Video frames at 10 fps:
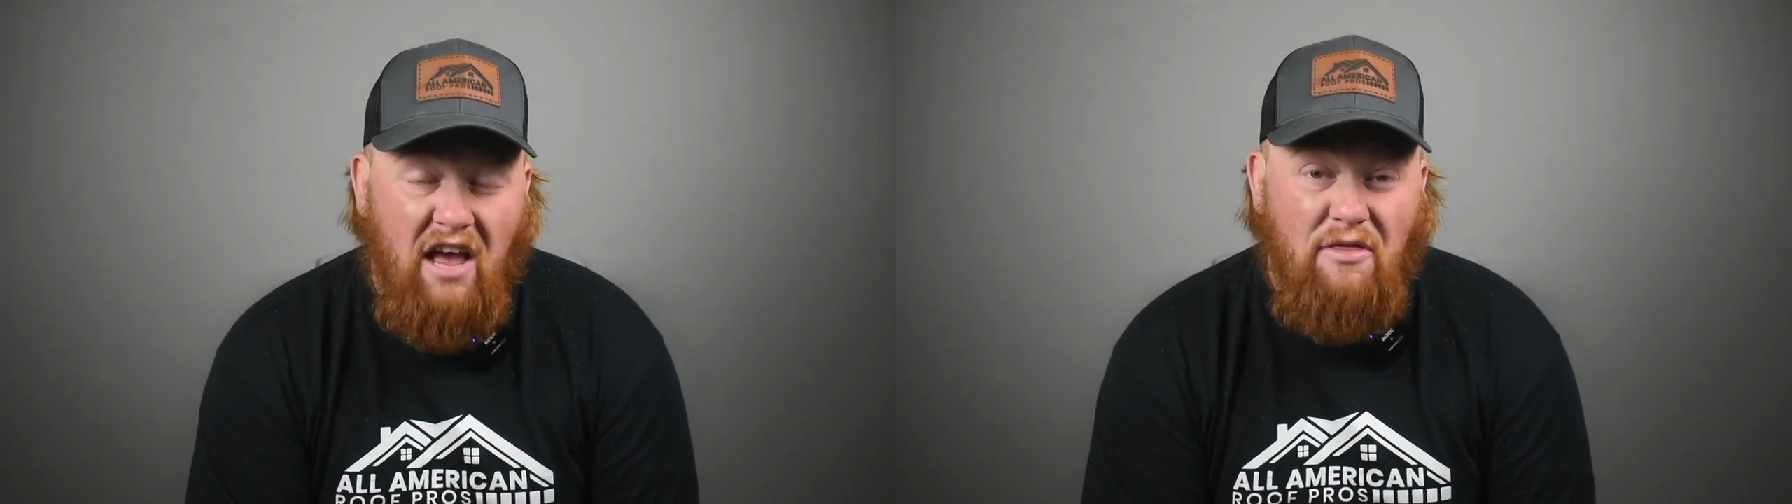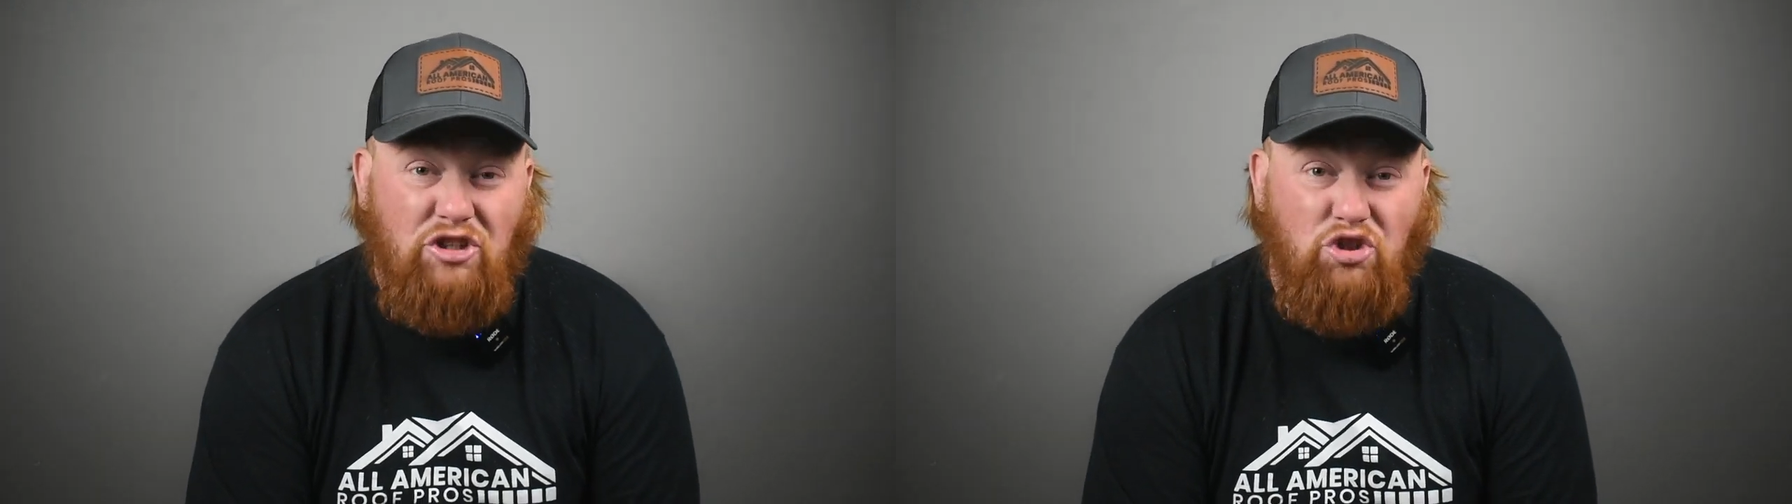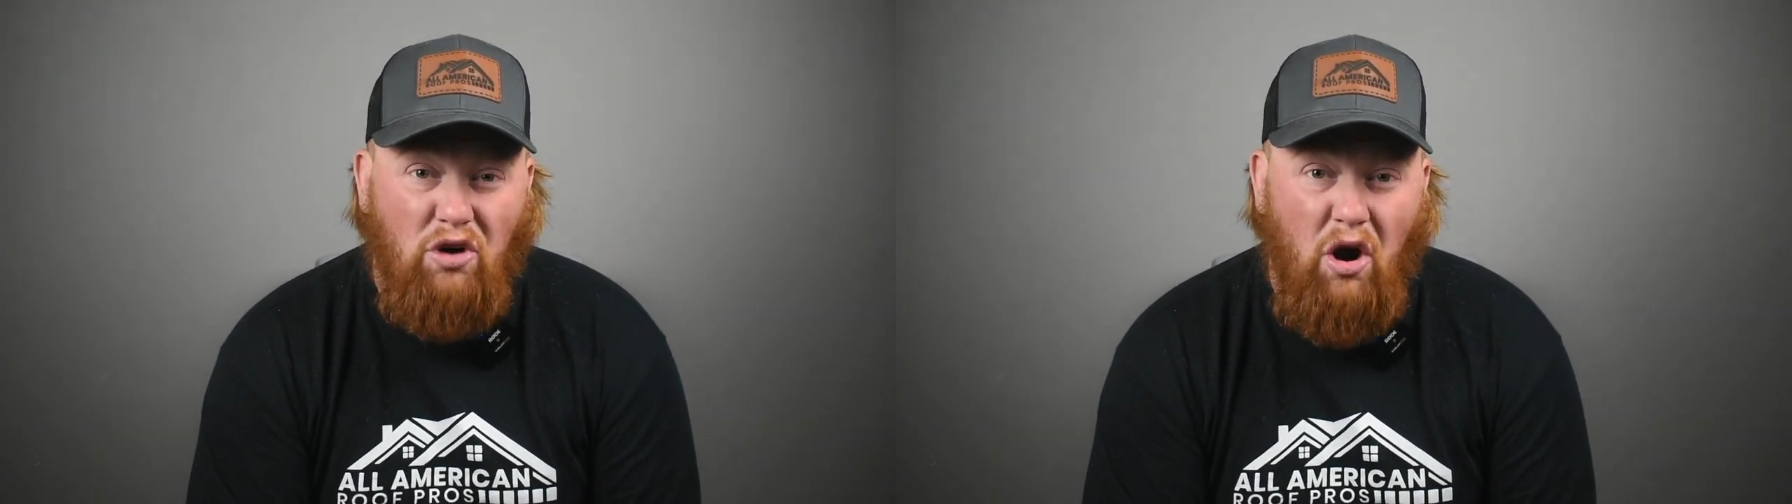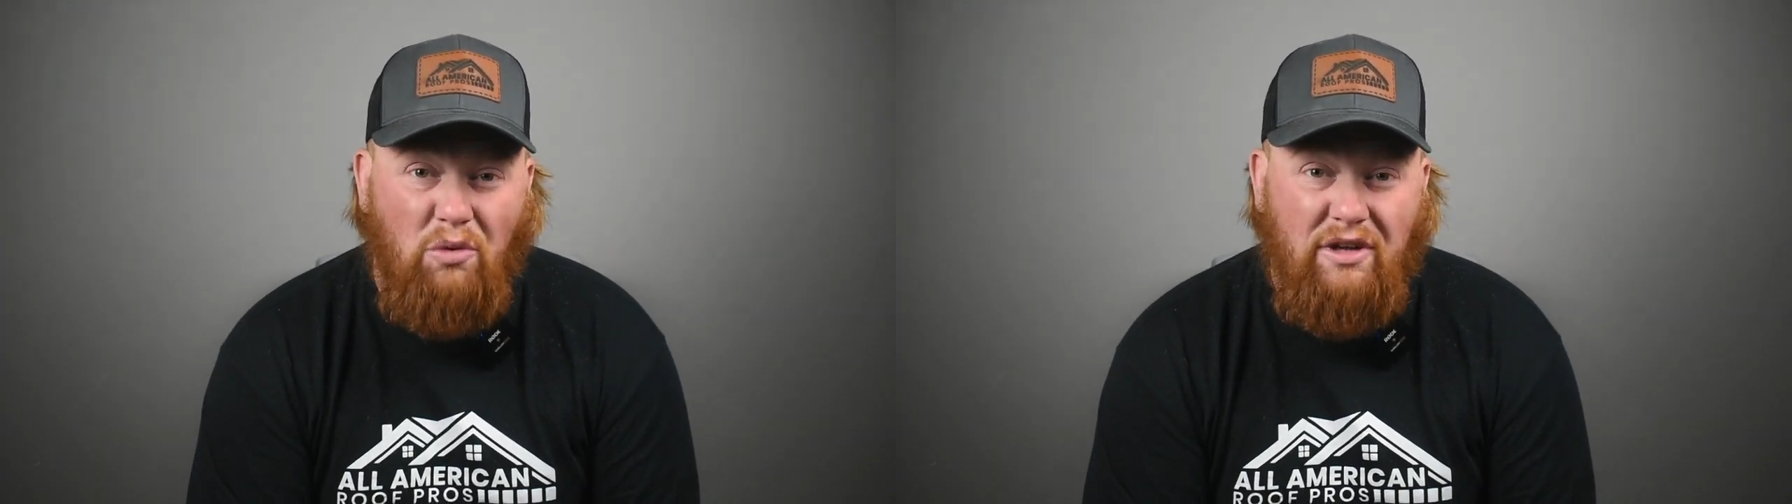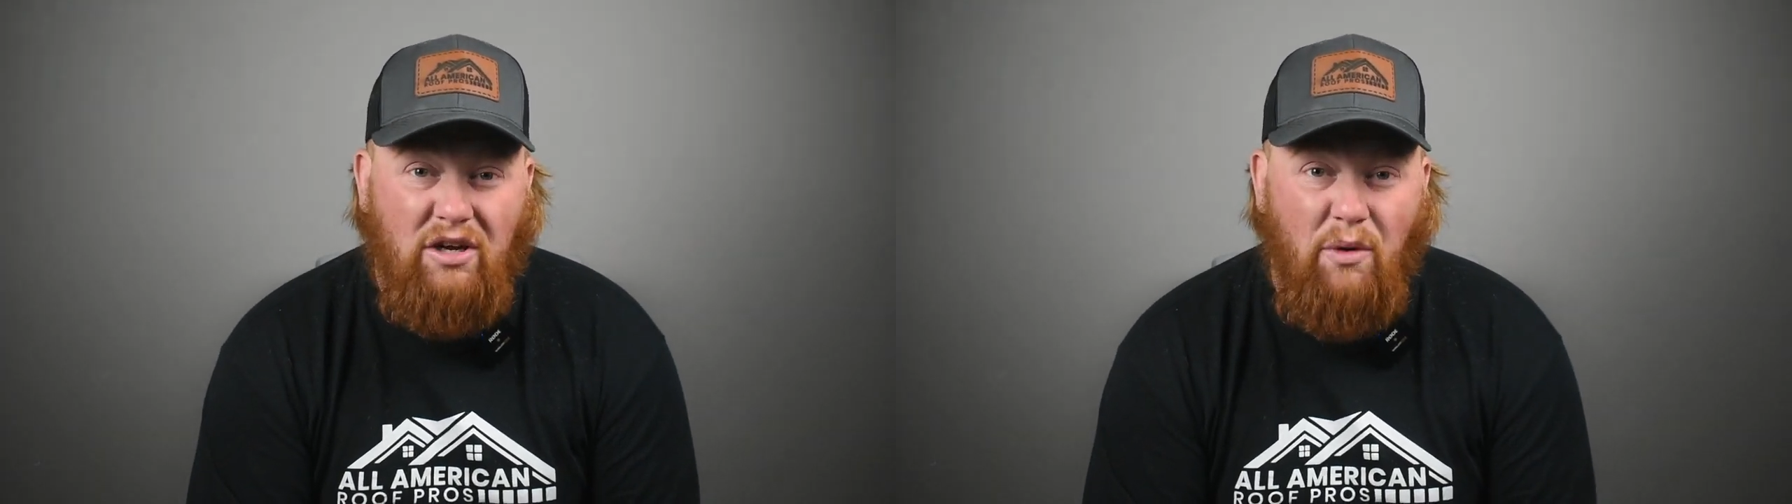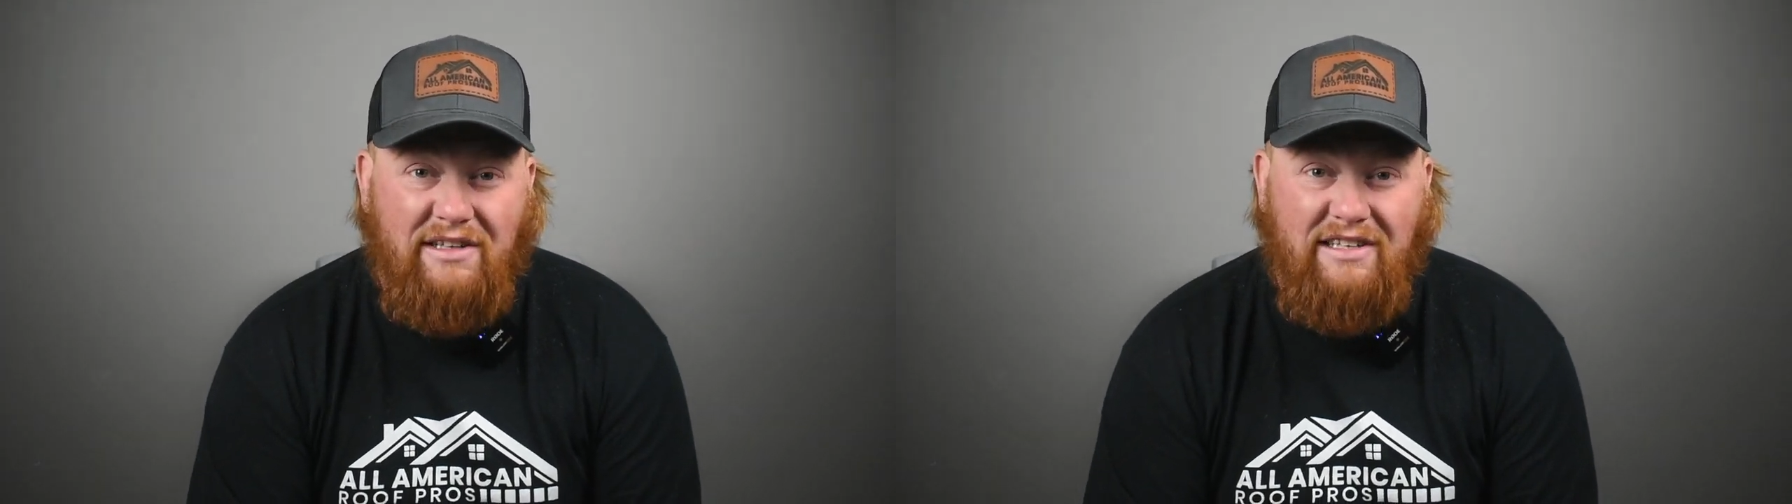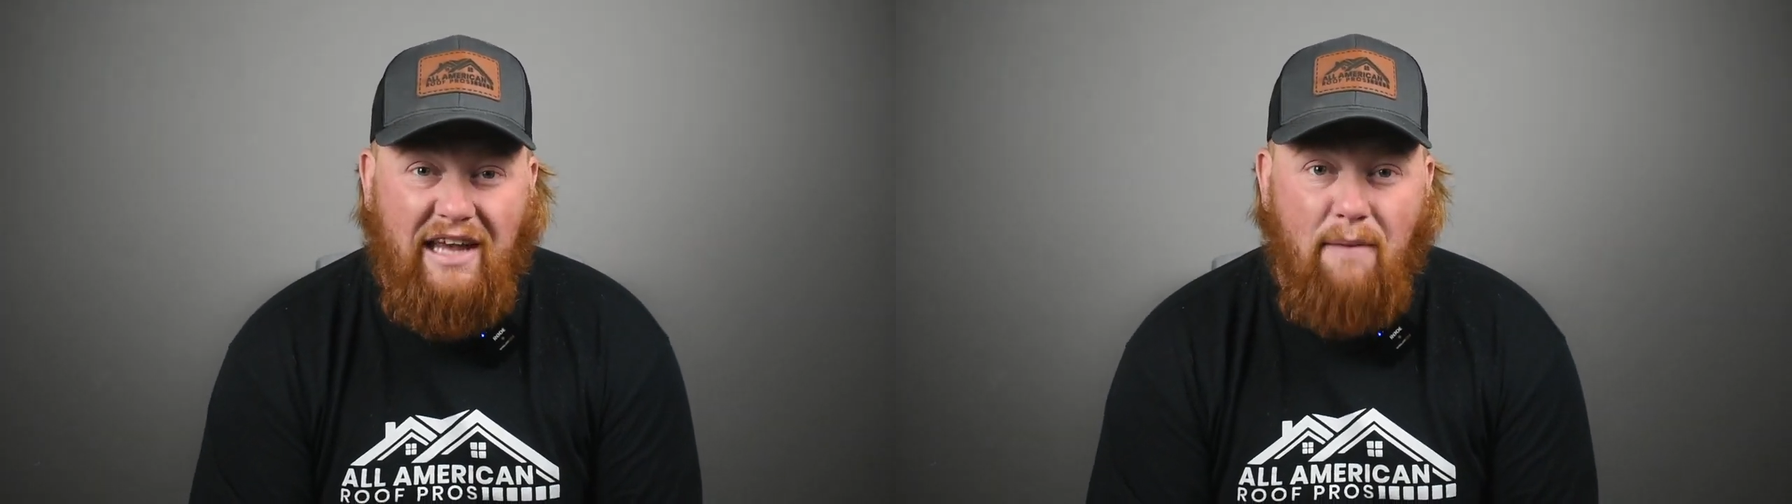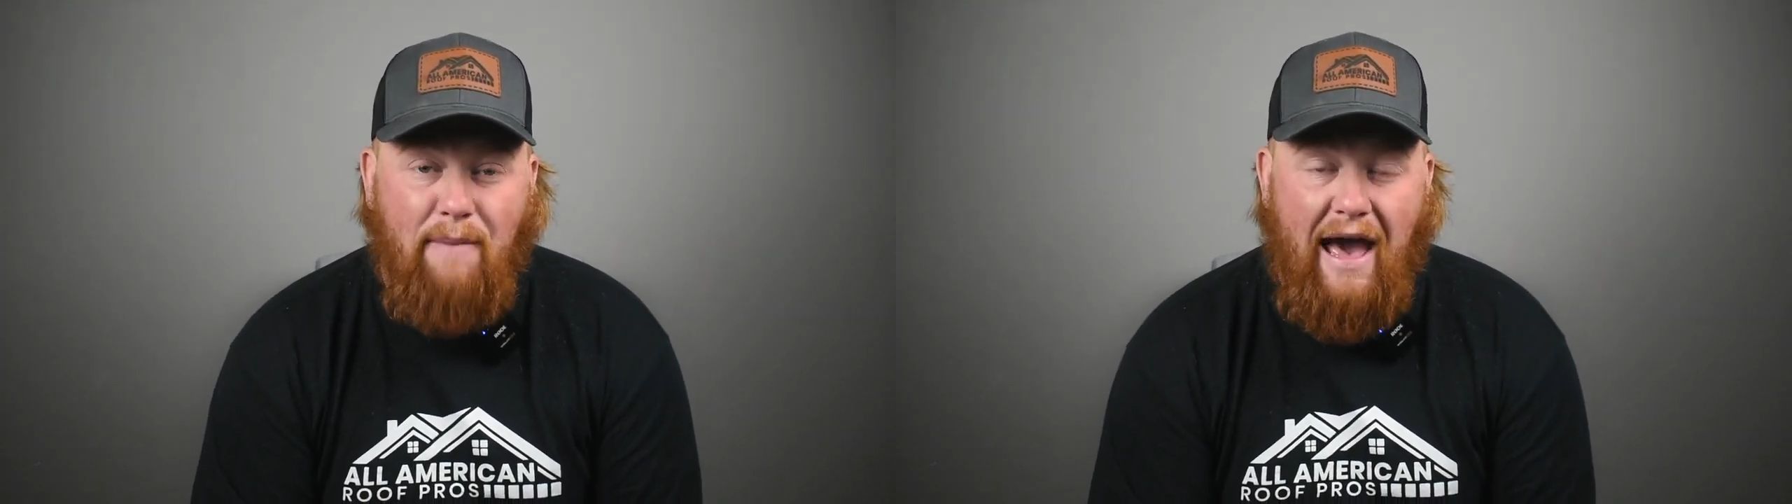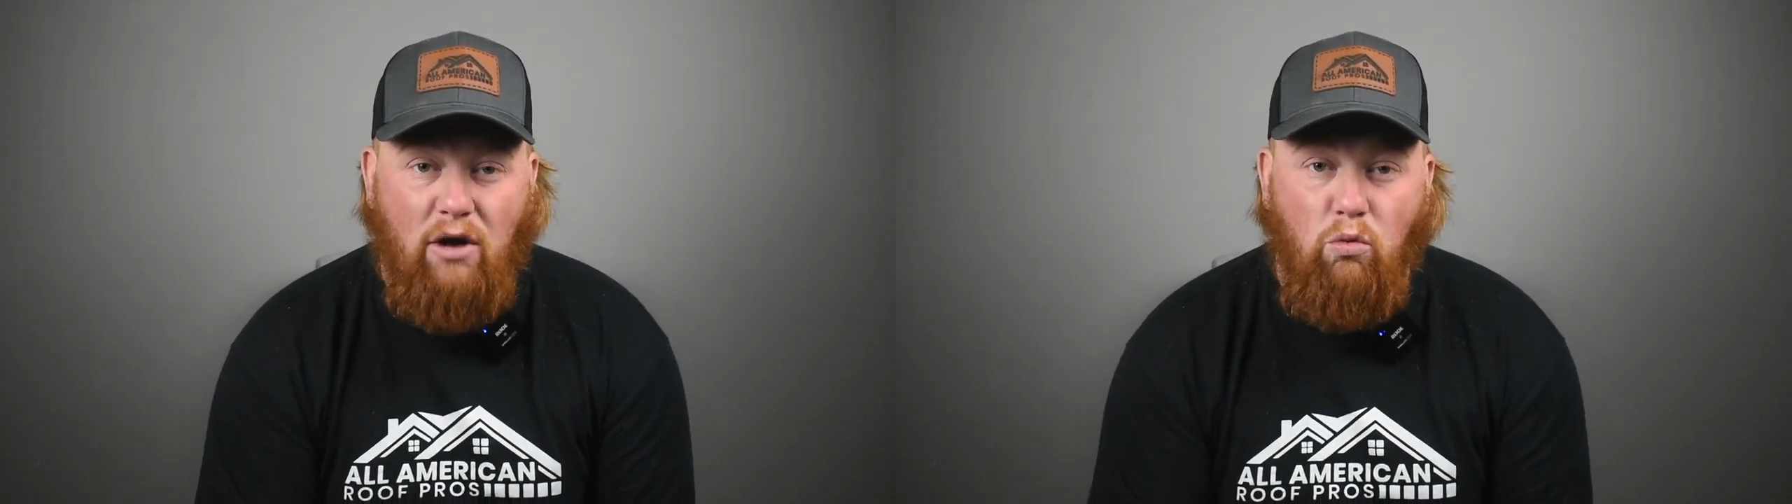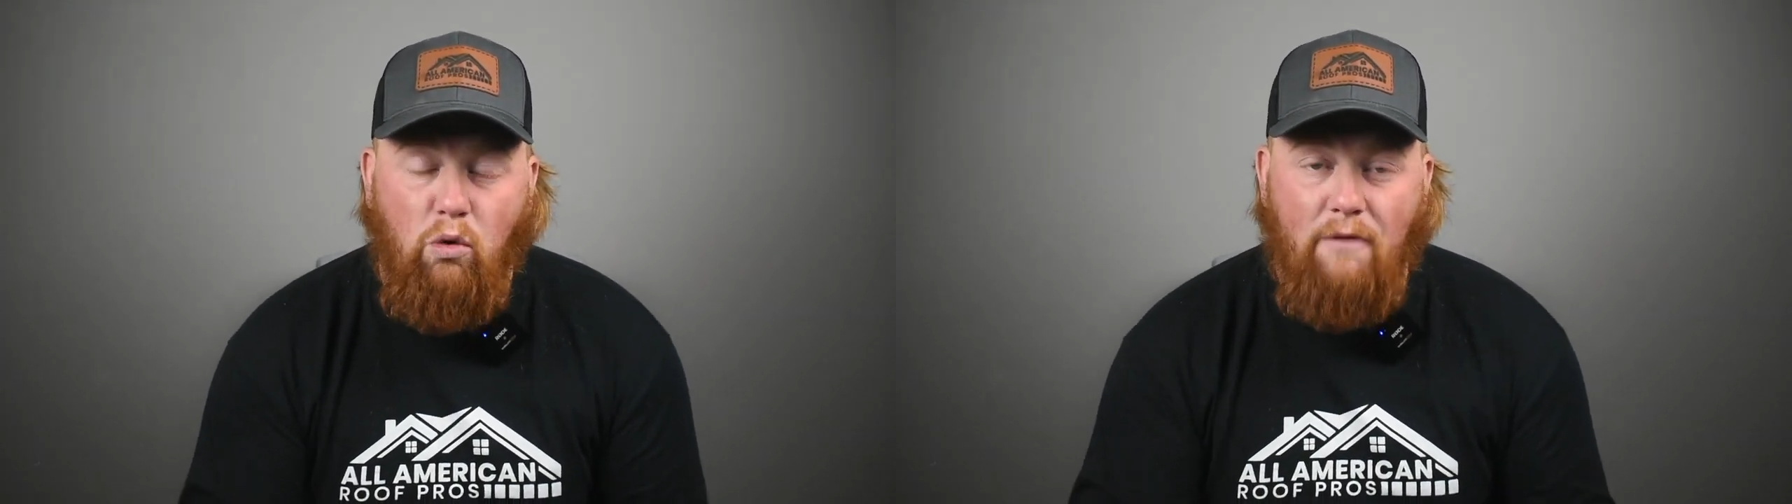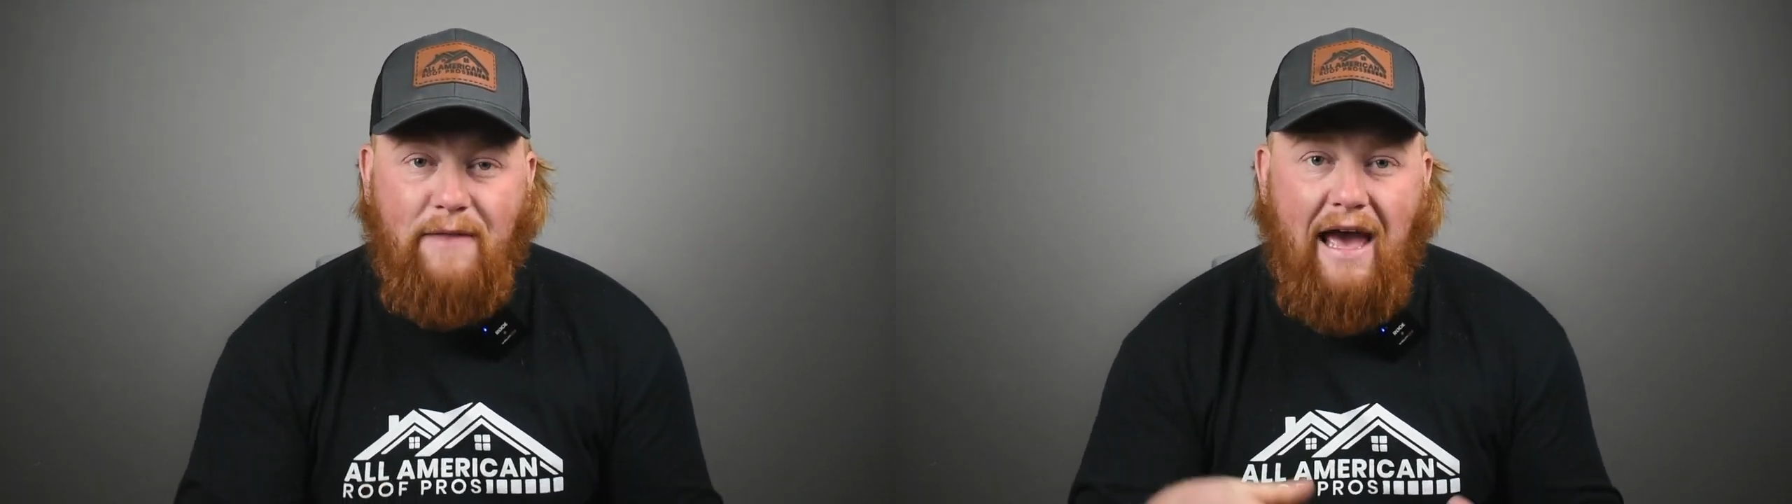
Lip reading: that you're only going to get back what